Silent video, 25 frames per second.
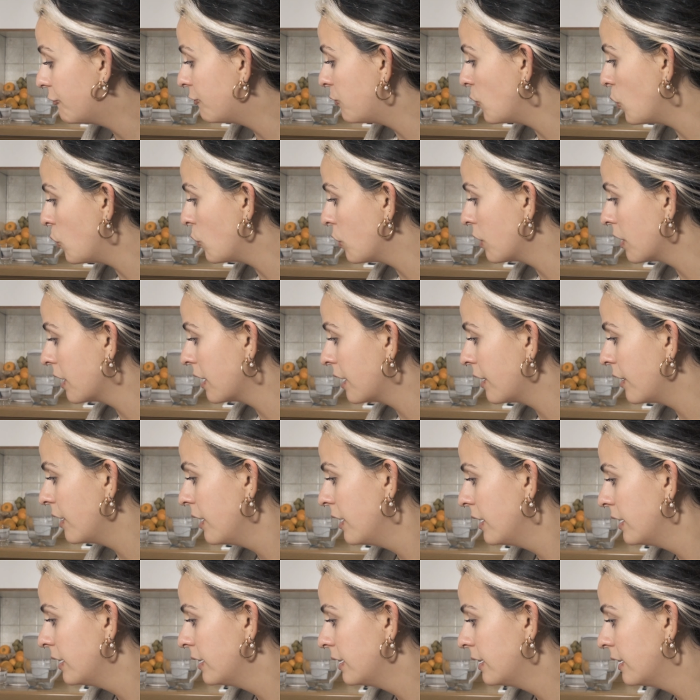for
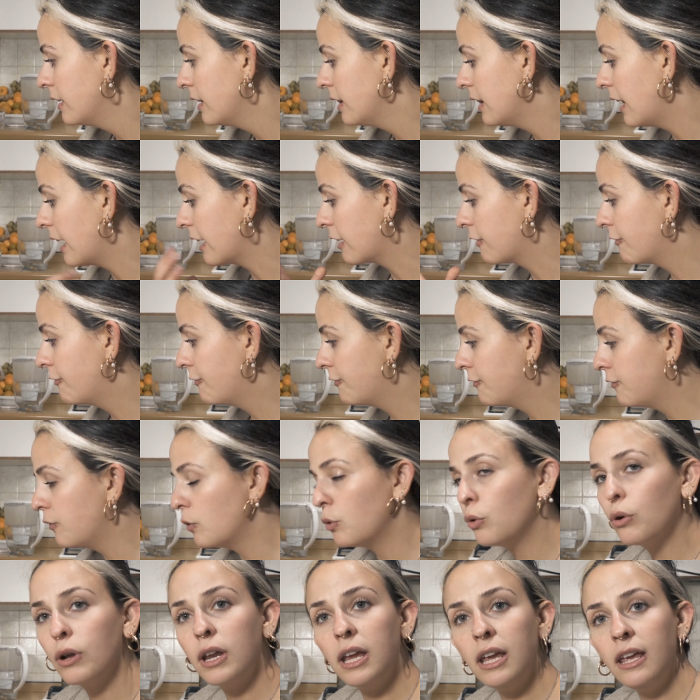like
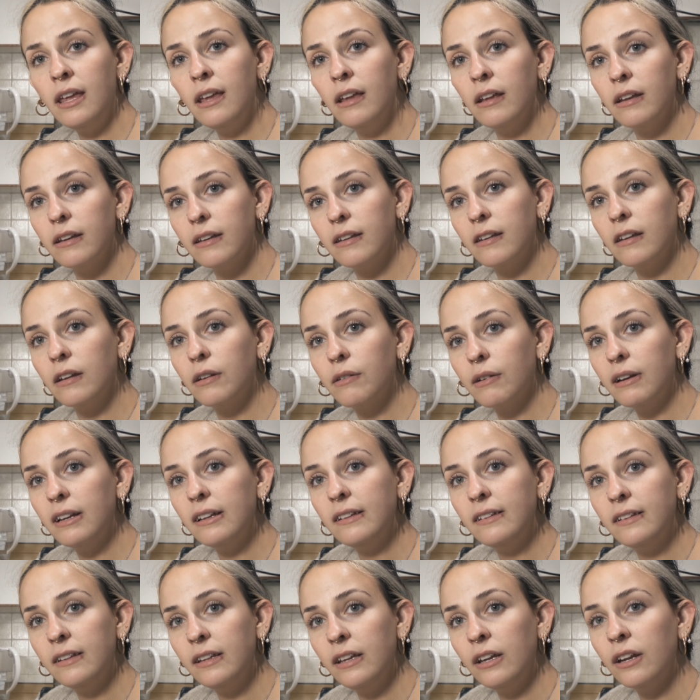40
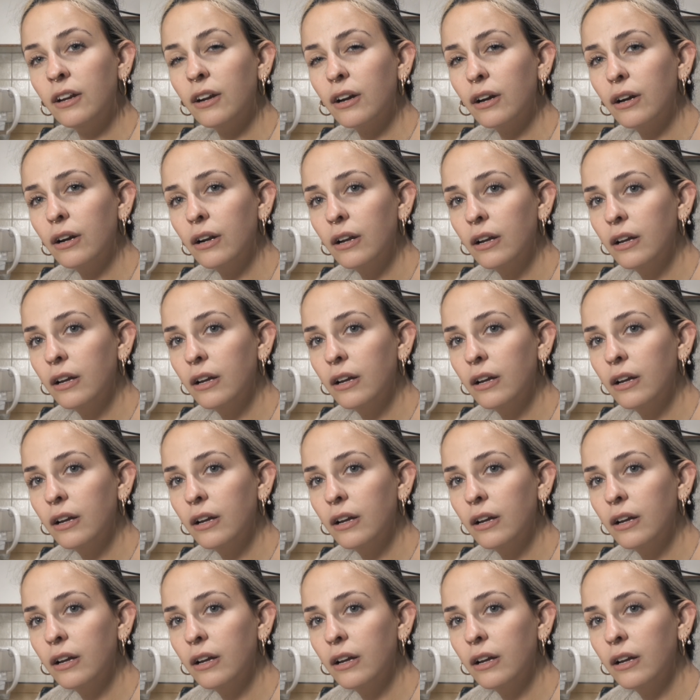degrees here